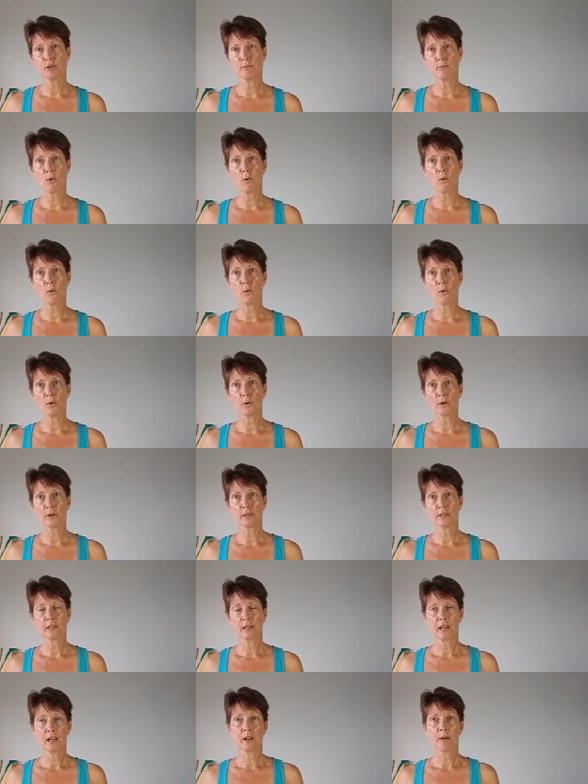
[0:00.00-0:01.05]
more
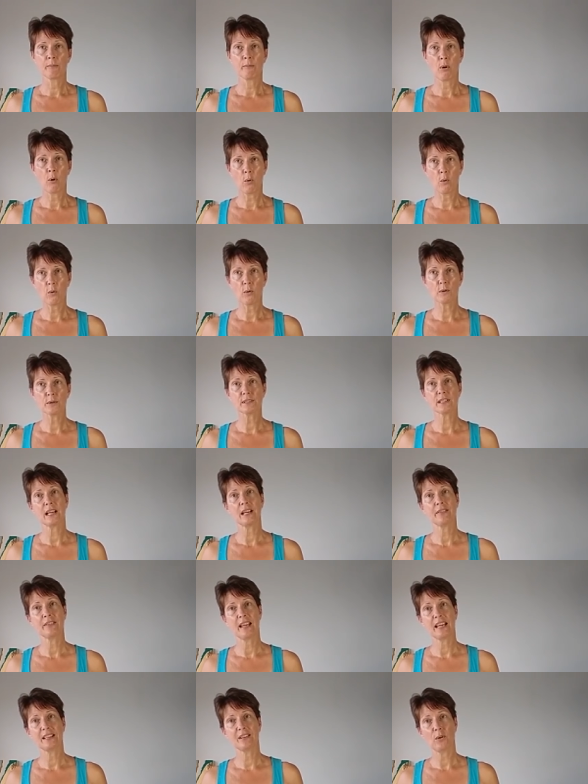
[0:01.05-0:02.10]
pores
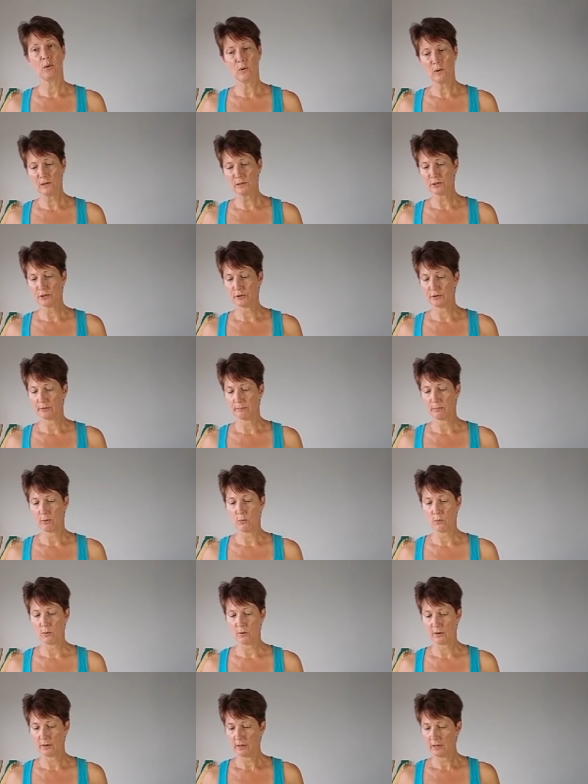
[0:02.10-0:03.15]
and then alter the
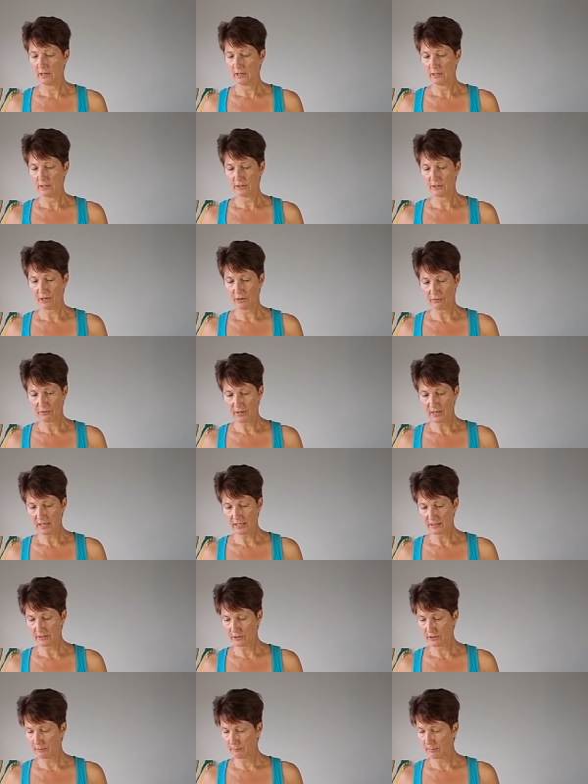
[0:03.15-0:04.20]
pore. So
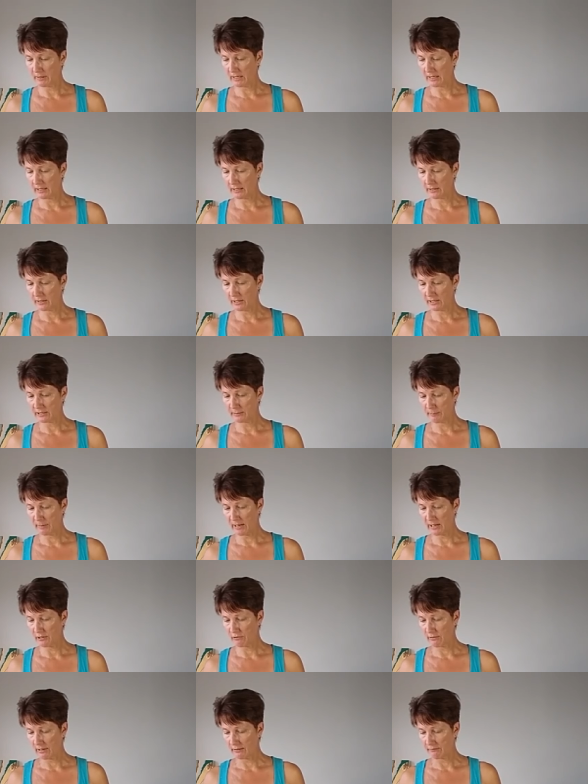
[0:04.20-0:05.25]
this could be a nice
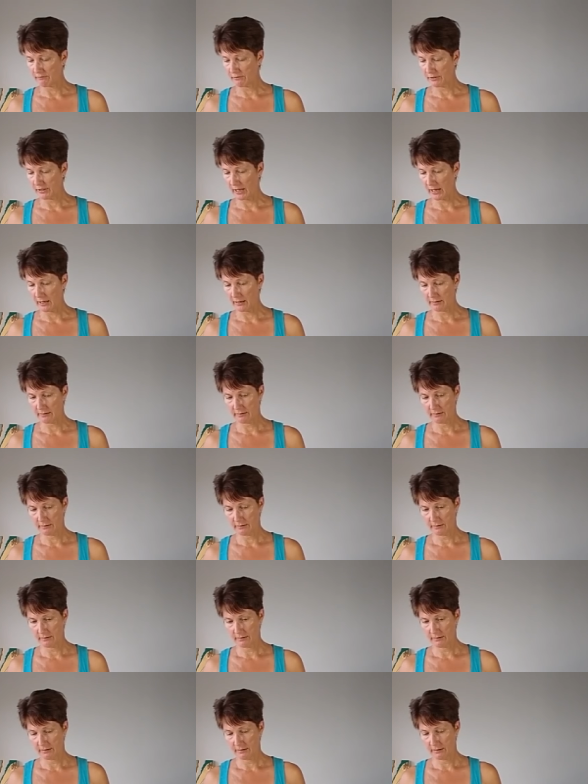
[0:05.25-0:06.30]
background for that.
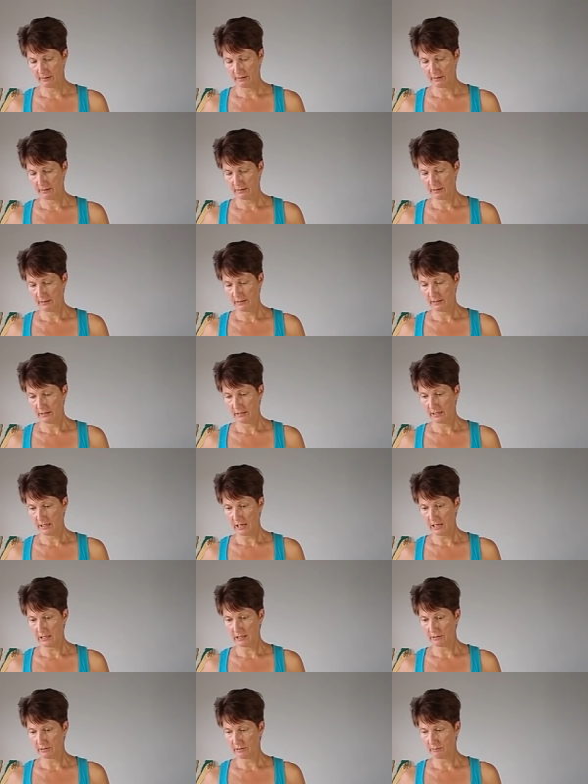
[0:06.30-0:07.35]

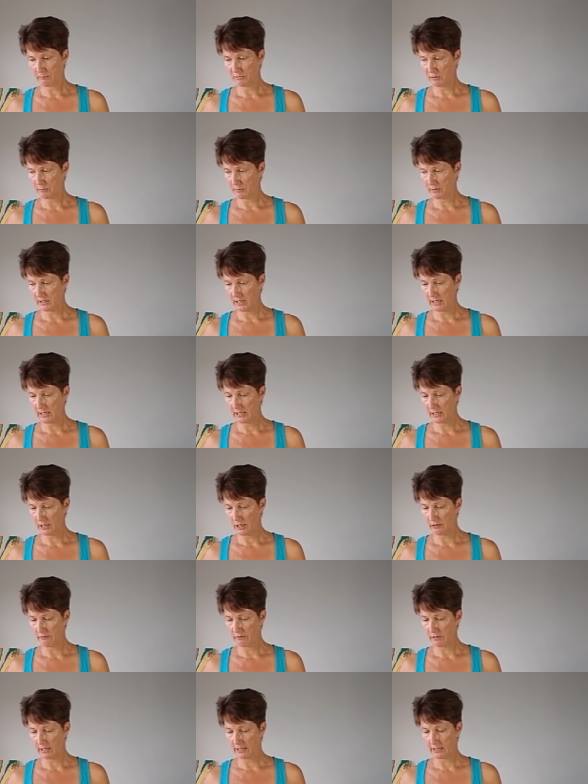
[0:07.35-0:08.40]
Yellow seems to be taking
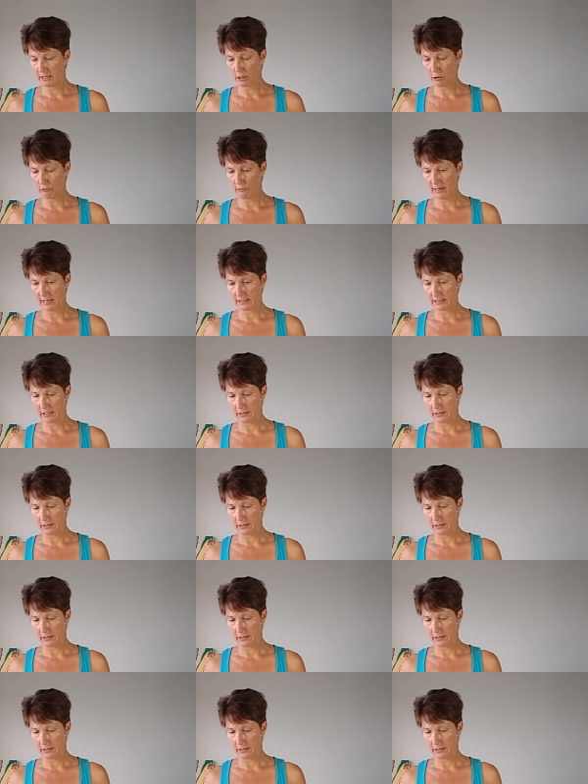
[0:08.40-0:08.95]
over like a crazy